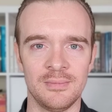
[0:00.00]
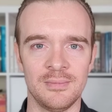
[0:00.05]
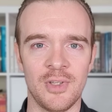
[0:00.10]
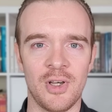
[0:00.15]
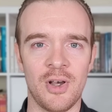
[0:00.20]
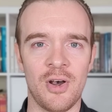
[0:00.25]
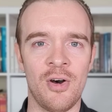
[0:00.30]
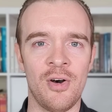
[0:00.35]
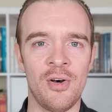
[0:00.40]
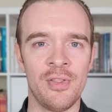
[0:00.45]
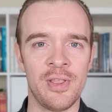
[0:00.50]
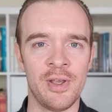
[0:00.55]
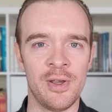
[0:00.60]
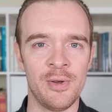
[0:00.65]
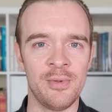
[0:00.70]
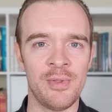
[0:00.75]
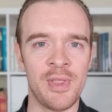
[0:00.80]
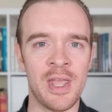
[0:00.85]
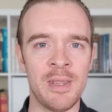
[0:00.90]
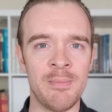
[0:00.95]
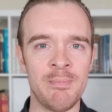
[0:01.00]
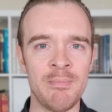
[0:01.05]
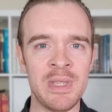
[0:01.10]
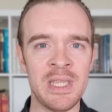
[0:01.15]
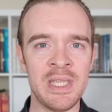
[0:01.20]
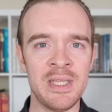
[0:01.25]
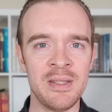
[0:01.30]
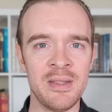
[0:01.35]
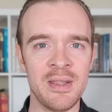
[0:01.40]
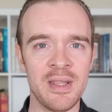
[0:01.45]
Although they
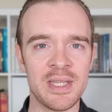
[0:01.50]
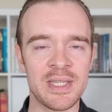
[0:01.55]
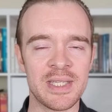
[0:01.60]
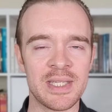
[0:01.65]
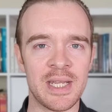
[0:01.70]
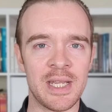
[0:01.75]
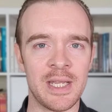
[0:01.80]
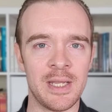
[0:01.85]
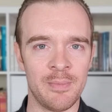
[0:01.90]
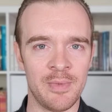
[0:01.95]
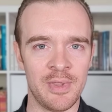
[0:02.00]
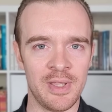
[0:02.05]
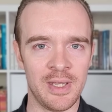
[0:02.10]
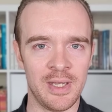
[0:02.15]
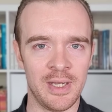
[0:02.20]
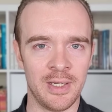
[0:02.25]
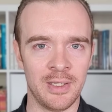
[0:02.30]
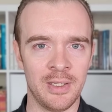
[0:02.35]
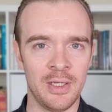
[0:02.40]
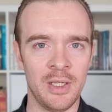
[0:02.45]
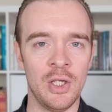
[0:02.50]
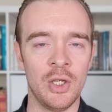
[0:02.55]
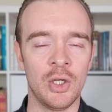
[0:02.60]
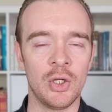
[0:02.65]
mean the same thing,